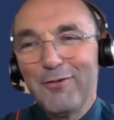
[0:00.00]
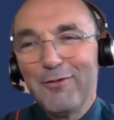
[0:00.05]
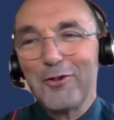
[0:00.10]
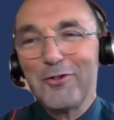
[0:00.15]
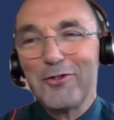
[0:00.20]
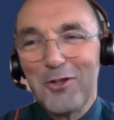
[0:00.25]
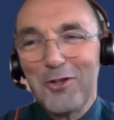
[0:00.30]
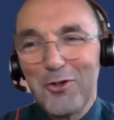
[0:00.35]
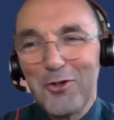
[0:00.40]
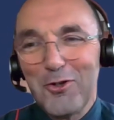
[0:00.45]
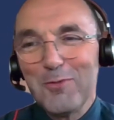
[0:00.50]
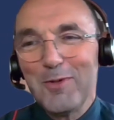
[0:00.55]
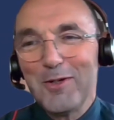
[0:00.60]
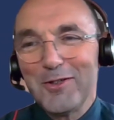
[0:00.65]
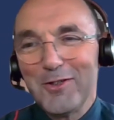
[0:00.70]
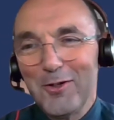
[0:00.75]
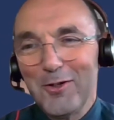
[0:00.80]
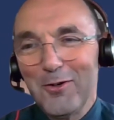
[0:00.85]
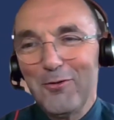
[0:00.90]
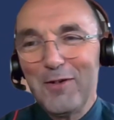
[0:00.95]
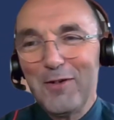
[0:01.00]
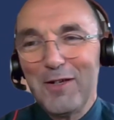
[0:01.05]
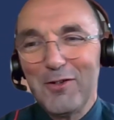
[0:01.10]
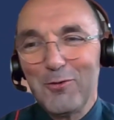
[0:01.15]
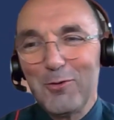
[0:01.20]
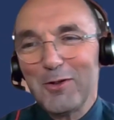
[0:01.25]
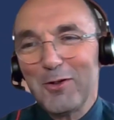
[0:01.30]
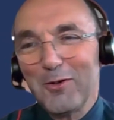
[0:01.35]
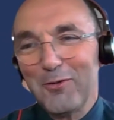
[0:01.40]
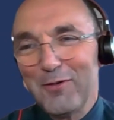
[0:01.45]
first in human or
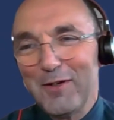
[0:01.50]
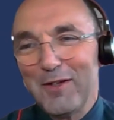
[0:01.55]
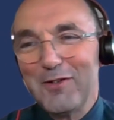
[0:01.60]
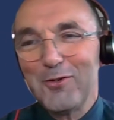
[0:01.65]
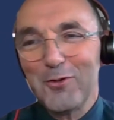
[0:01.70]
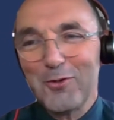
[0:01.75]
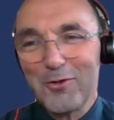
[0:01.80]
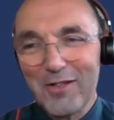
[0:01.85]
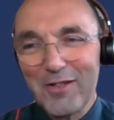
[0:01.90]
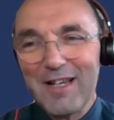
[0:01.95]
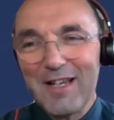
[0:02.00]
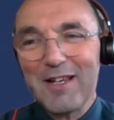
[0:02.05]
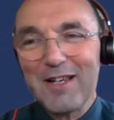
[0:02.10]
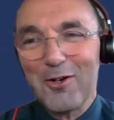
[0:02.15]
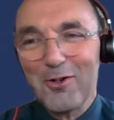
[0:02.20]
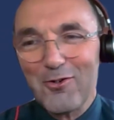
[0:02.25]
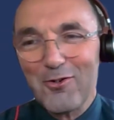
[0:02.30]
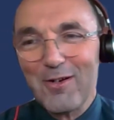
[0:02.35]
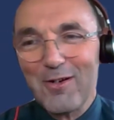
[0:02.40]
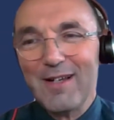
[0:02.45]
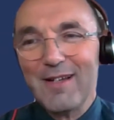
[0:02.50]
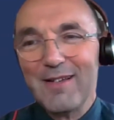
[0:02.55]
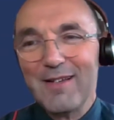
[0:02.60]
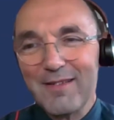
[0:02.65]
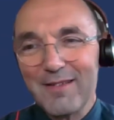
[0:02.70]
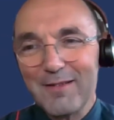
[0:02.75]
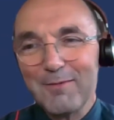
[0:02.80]
phase one or phase two clinical trials.